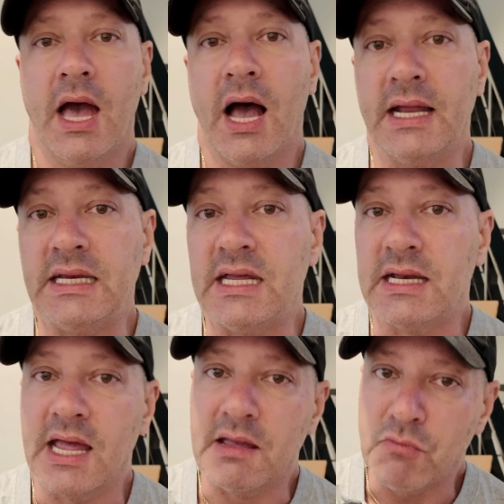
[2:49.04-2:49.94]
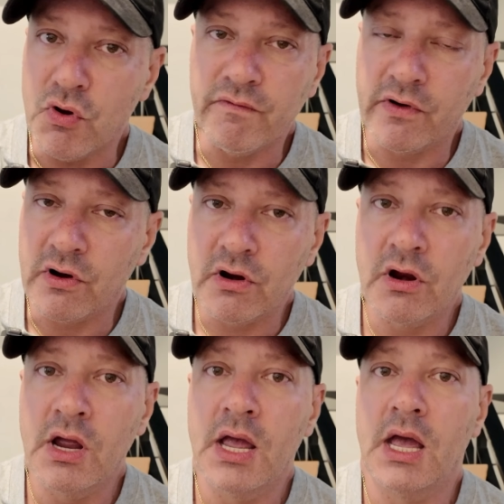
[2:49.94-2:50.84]
I need a
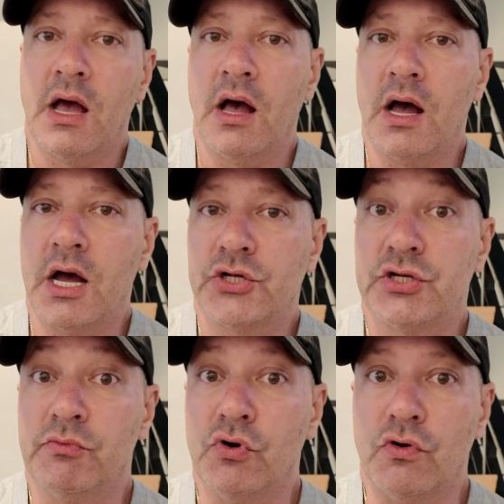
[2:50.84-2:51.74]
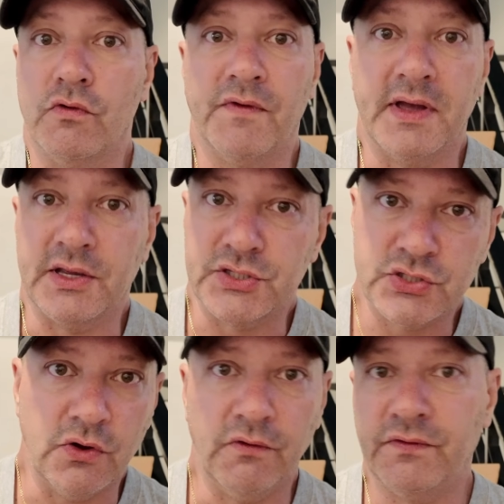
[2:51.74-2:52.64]
mover to move a
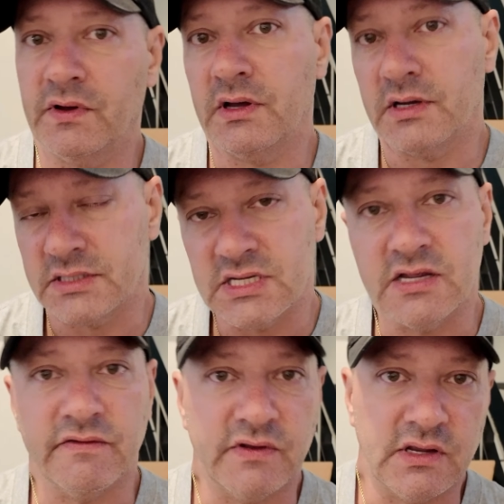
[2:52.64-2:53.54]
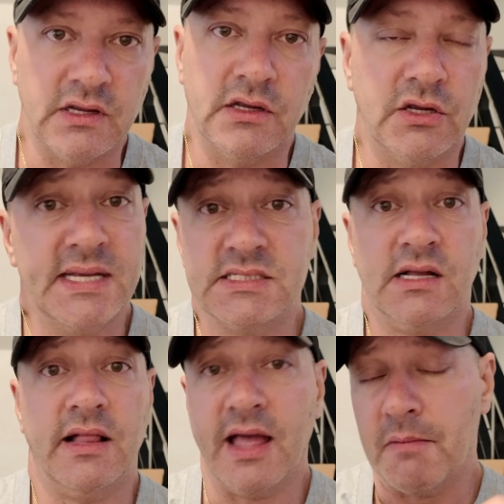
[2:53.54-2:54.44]
sofa, a TV.
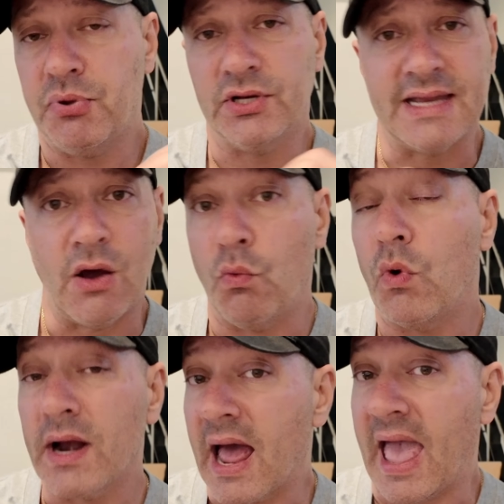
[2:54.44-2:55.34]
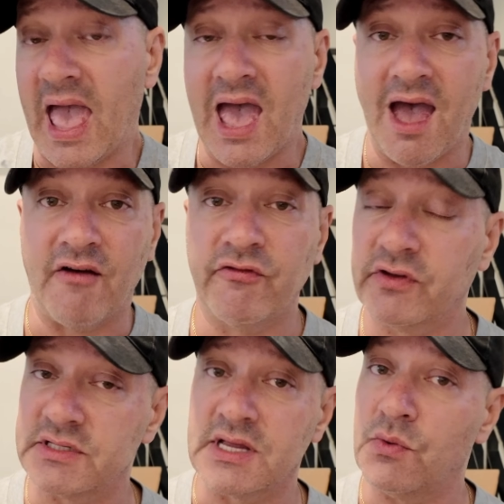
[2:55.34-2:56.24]
Basically, I put down what I have
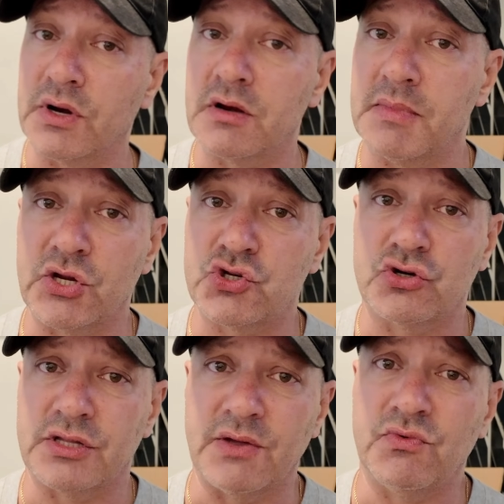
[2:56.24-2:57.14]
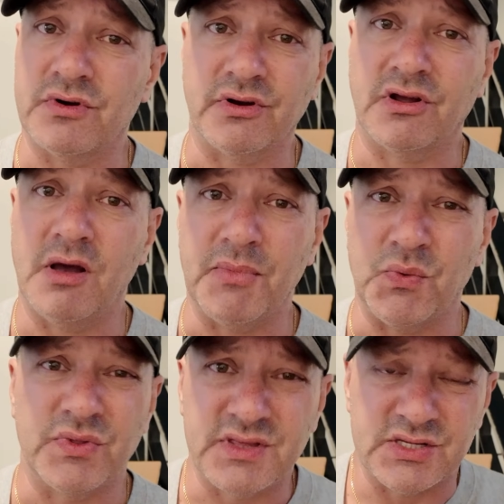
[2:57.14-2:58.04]
because I wanted to make sure they weren't
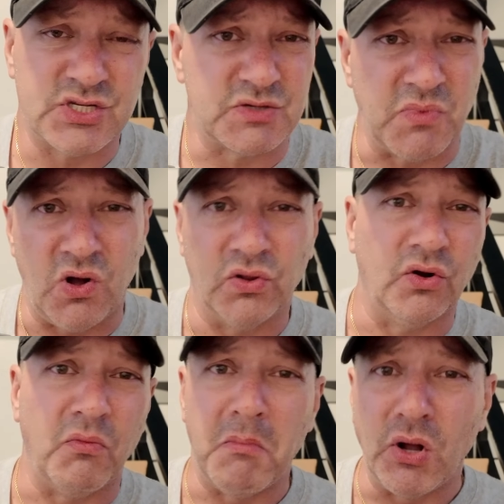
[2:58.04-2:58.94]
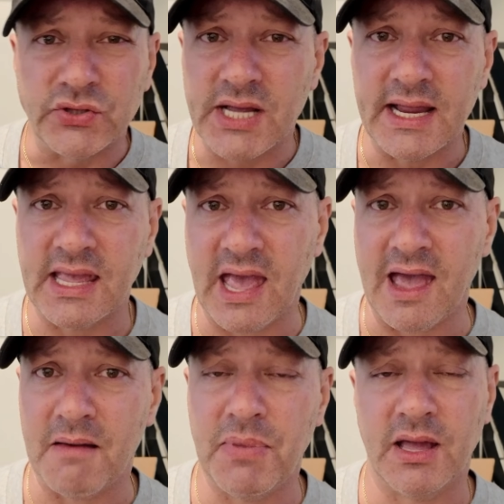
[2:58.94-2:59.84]
coming with this small little
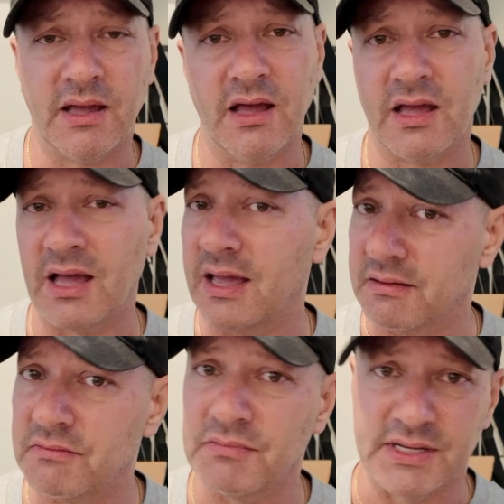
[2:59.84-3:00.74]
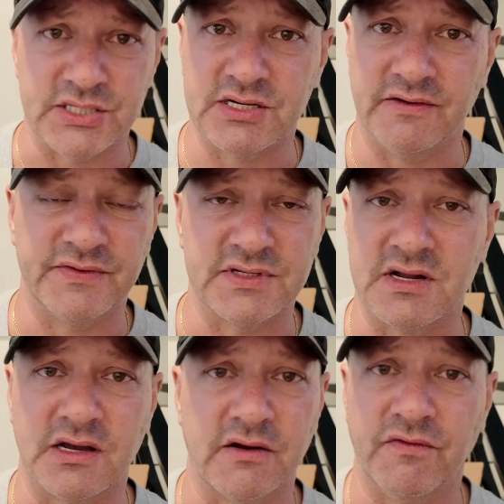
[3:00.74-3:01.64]
multi-cab. My stuff is
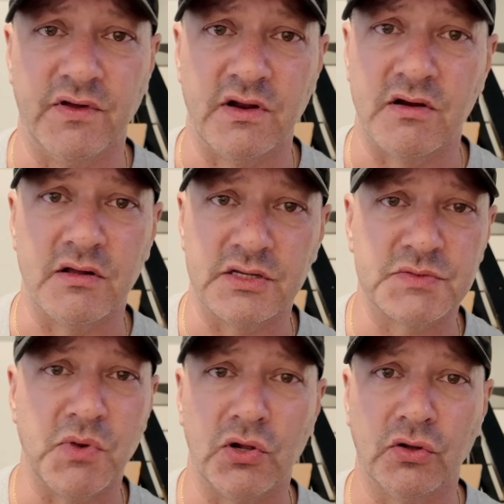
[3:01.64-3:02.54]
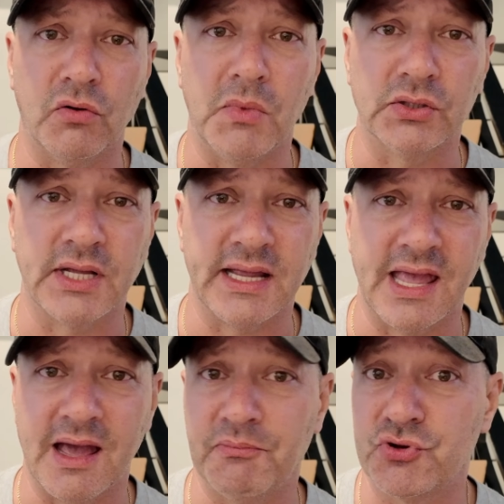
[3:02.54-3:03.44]
not going to fit in a small little
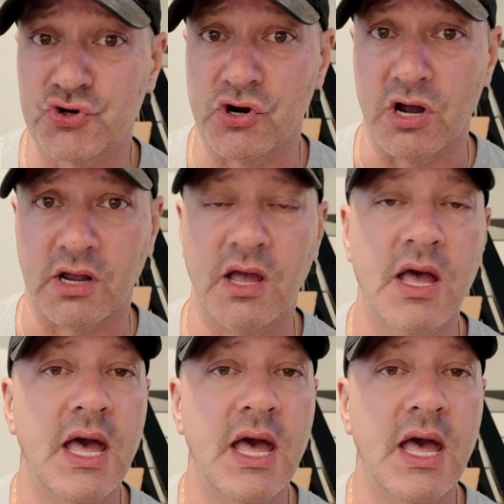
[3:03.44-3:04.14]
multi-cab truck.